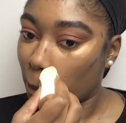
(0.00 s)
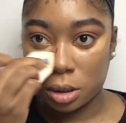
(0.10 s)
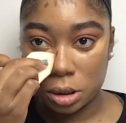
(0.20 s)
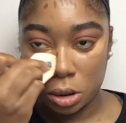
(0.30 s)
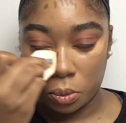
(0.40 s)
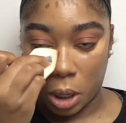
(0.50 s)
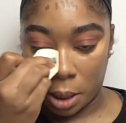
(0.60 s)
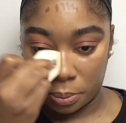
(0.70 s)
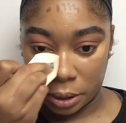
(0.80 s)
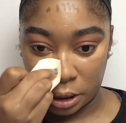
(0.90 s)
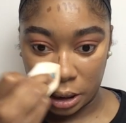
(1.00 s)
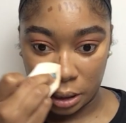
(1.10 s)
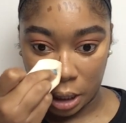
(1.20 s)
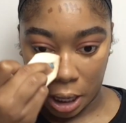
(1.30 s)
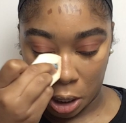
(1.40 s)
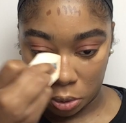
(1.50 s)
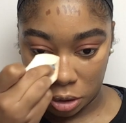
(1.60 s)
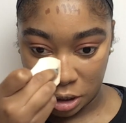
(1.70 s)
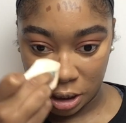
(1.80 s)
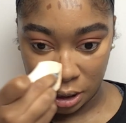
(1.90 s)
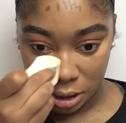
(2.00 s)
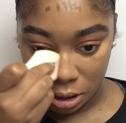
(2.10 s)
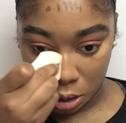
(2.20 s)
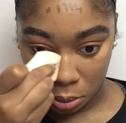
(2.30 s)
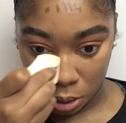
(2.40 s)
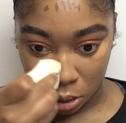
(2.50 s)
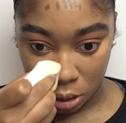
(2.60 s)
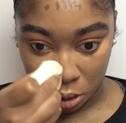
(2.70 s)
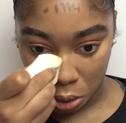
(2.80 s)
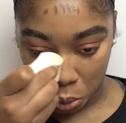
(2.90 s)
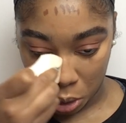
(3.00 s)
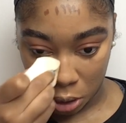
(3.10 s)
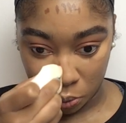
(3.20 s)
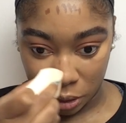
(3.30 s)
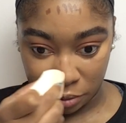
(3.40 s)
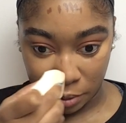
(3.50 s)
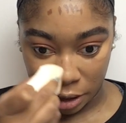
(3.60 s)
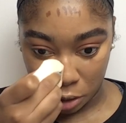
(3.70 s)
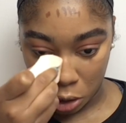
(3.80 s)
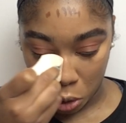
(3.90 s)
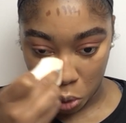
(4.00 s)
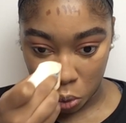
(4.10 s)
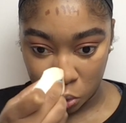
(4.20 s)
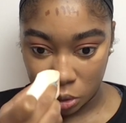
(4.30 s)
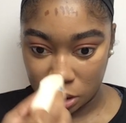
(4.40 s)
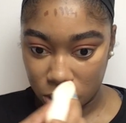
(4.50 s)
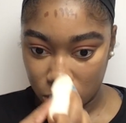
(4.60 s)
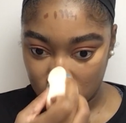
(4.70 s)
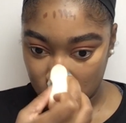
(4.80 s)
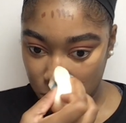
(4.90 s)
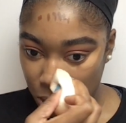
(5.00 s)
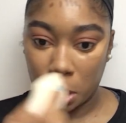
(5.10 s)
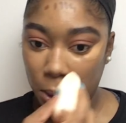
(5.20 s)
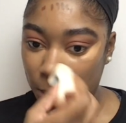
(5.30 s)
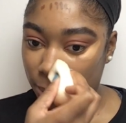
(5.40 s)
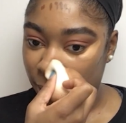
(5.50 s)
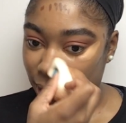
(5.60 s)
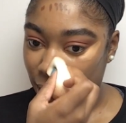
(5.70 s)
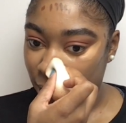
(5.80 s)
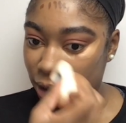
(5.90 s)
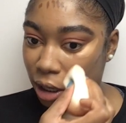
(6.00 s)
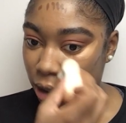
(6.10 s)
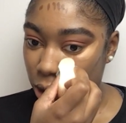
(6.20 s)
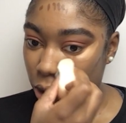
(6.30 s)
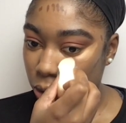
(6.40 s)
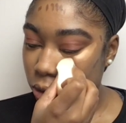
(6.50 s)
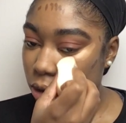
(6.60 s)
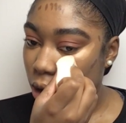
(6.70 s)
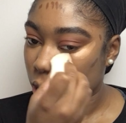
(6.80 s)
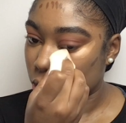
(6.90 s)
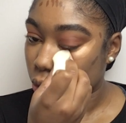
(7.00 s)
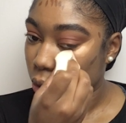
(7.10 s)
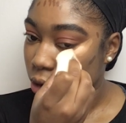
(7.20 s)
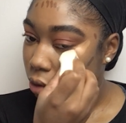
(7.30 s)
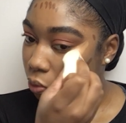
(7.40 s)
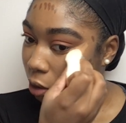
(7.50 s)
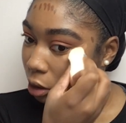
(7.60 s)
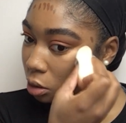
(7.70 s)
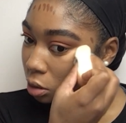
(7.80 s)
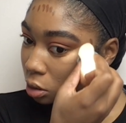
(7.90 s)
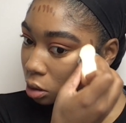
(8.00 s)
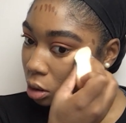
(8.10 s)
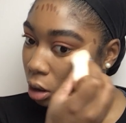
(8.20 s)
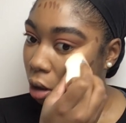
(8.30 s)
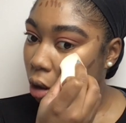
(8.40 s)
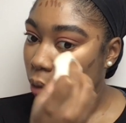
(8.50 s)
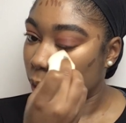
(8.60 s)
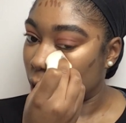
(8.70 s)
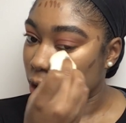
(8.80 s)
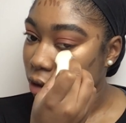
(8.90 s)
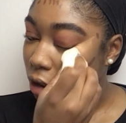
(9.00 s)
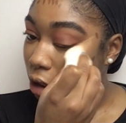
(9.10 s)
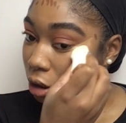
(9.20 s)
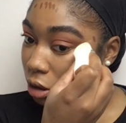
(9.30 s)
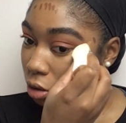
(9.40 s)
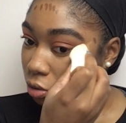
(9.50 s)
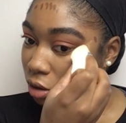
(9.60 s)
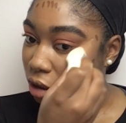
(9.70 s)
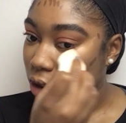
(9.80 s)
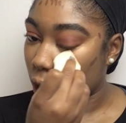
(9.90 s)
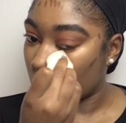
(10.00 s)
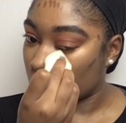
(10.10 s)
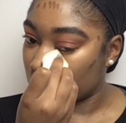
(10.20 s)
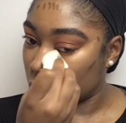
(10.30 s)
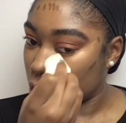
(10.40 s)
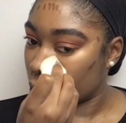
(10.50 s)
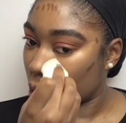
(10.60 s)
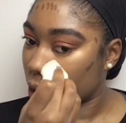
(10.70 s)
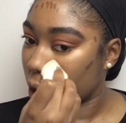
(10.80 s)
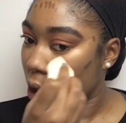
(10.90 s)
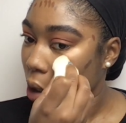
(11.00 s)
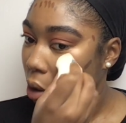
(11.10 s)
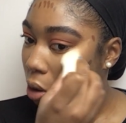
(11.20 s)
Also, while I'm blending out this, I'm gonna go in with my nose and blend out that nose contour as well, because then it tones it down when you do all that.